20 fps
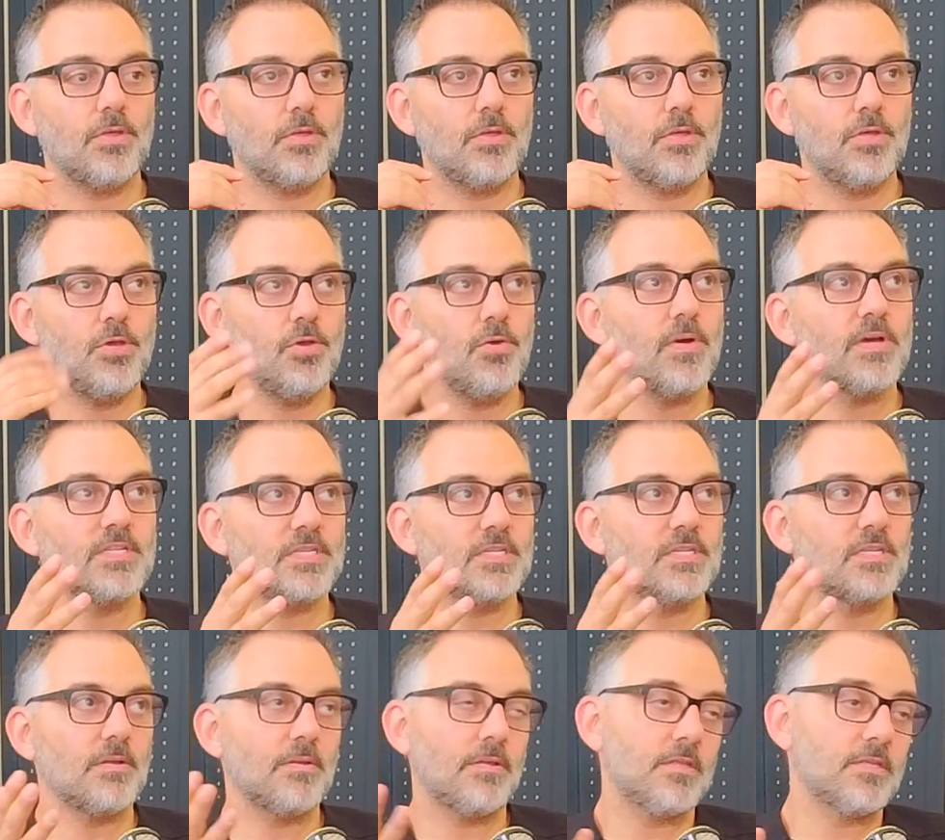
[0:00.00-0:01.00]
you as
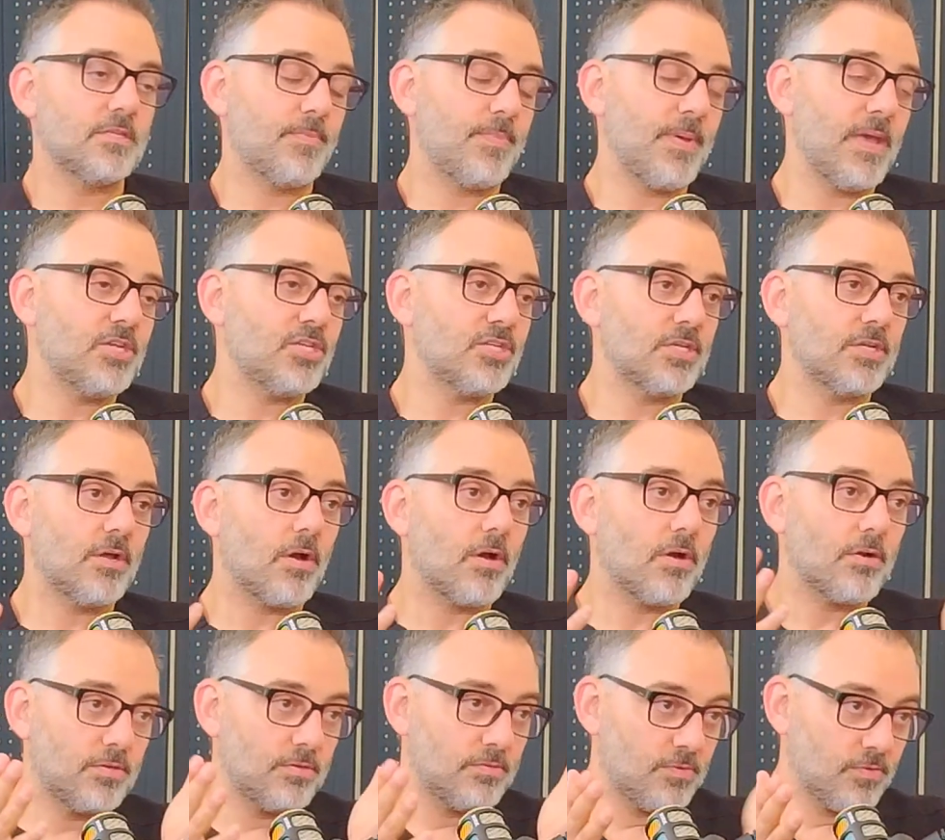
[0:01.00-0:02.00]
a patient
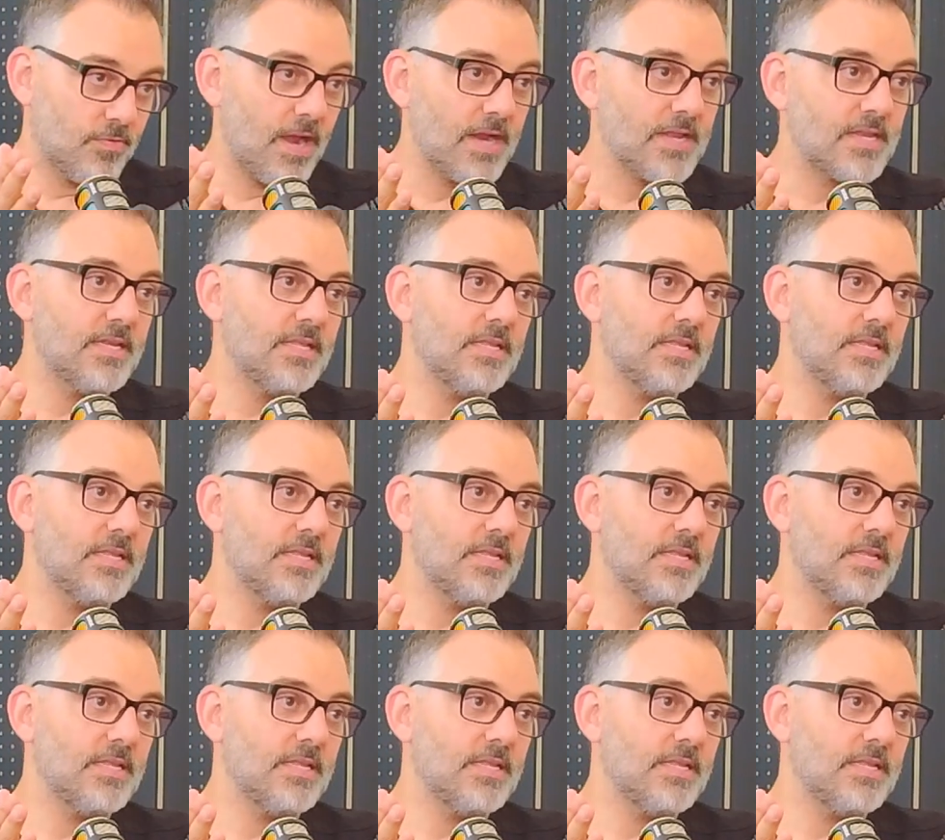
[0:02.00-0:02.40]
are directed